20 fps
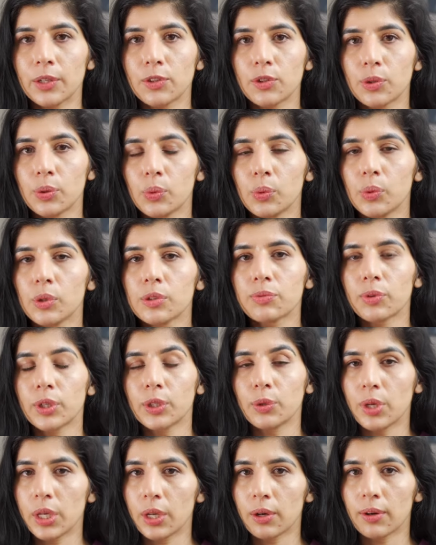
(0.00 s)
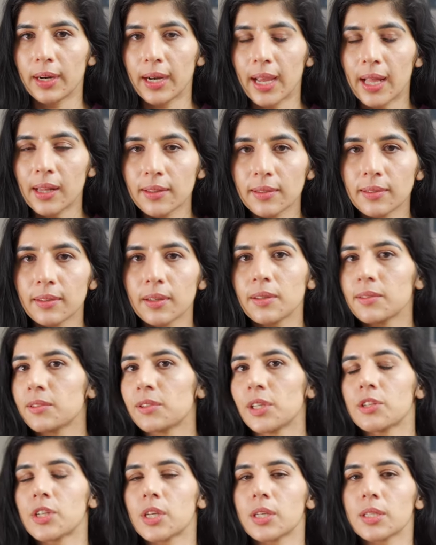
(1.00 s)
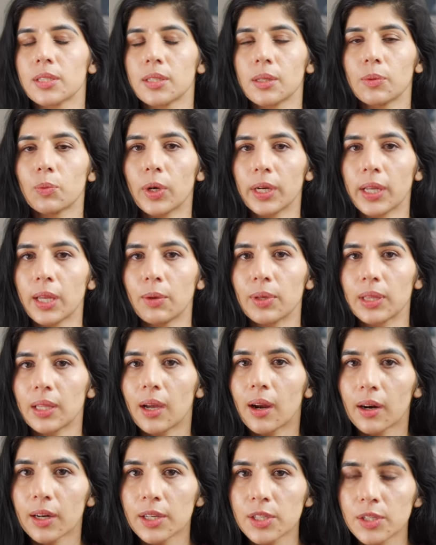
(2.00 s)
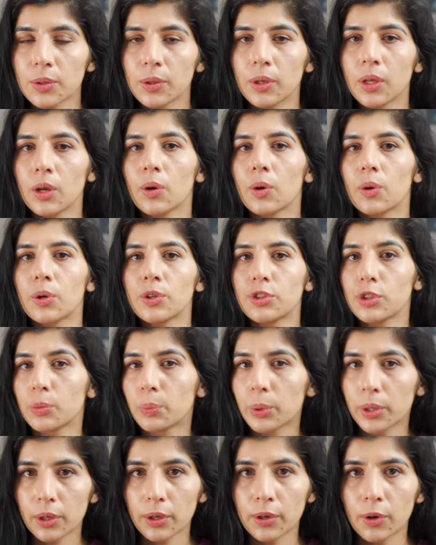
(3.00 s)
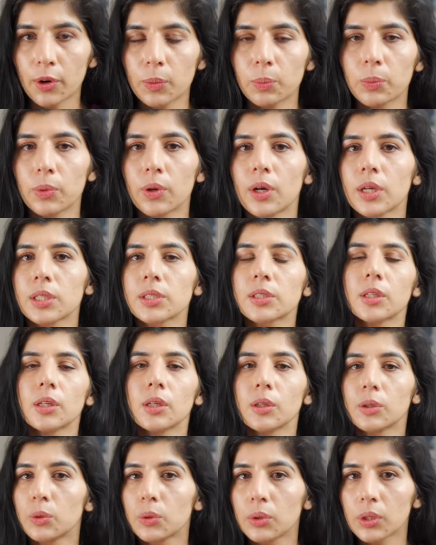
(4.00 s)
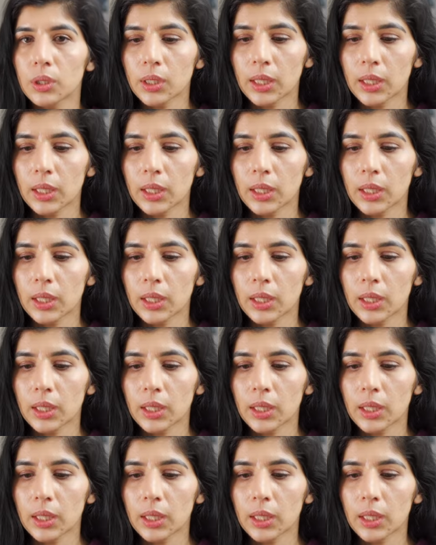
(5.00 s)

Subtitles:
tools for doing your analysis, such as working with RStudio, Jupyter Notebooks, Google